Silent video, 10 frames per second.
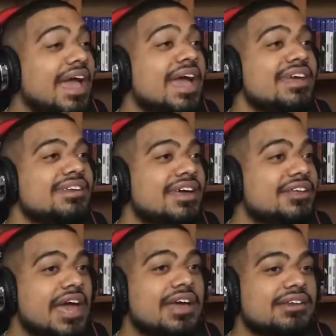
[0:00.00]

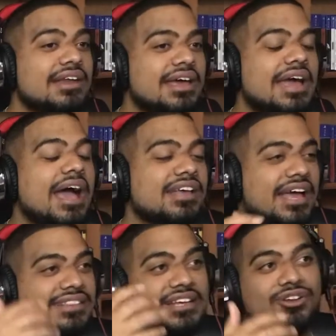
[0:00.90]
And like I
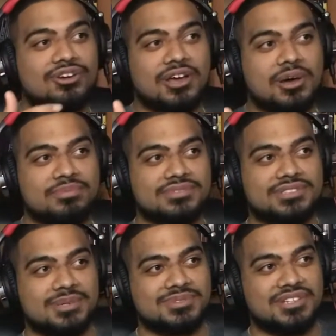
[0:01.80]
did look up
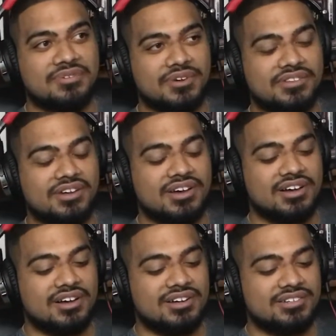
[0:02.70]
some stuff
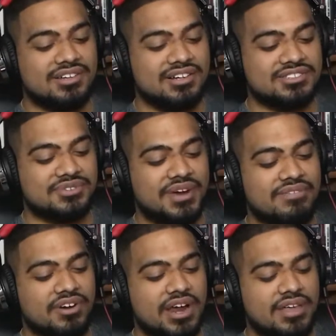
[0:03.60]
on
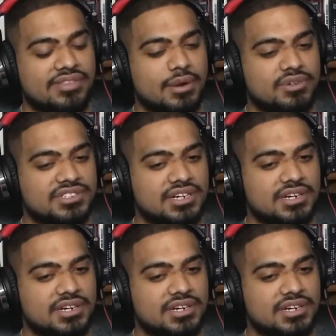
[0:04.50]
Survivor, and there was